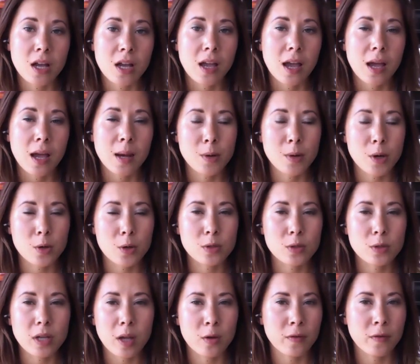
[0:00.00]
and most
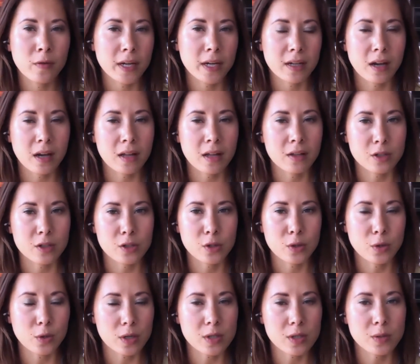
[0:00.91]
Ayurvedic other
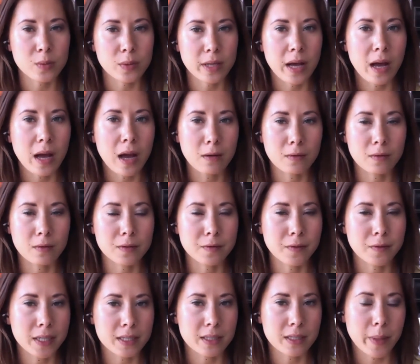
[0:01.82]
stores will have a
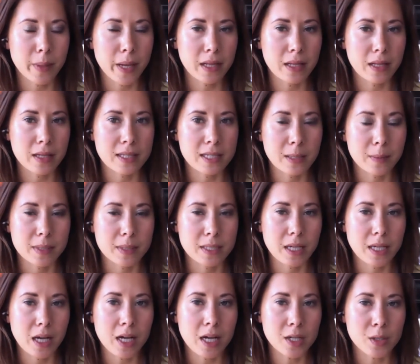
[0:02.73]
Vata balancing
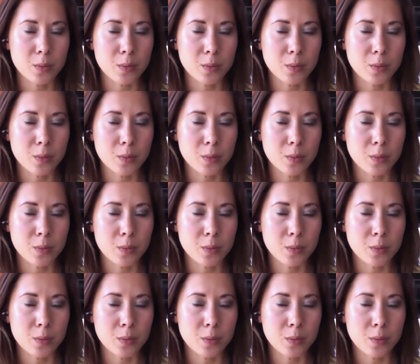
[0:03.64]
massage,